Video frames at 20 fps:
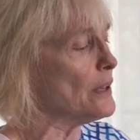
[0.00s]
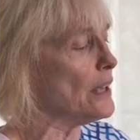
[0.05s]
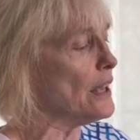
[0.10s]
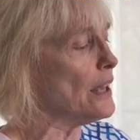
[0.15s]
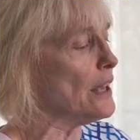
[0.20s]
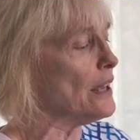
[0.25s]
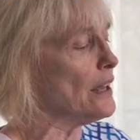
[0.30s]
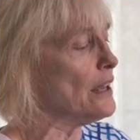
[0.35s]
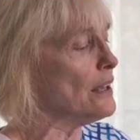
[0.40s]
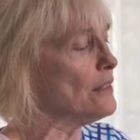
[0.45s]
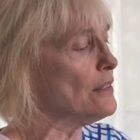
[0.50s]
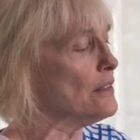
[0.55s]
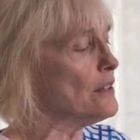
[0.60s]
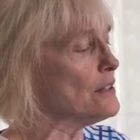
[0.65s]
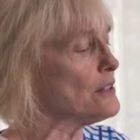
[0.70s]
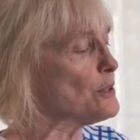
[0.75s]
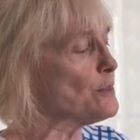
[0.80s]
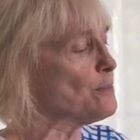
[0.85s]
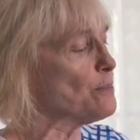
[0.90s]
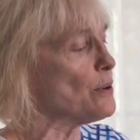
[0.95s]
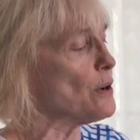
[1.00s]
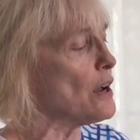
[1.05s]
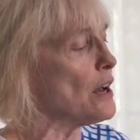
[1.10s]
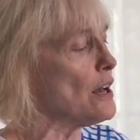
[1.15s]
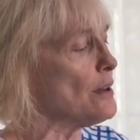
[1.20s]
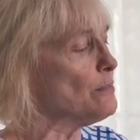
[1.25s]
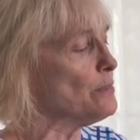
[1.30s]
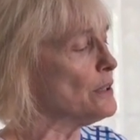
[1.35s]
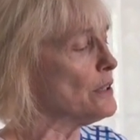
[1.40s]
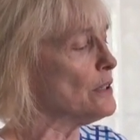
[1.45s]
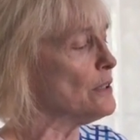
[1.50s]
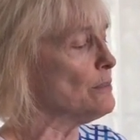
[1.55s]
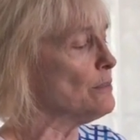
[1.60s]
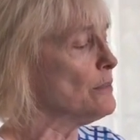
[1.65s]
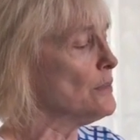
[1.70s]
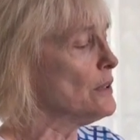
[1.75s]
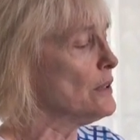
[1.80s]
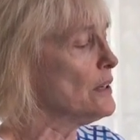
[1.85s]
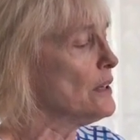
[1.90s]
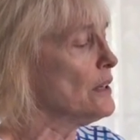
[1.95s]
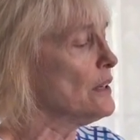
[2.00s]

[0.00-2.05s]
and this problem,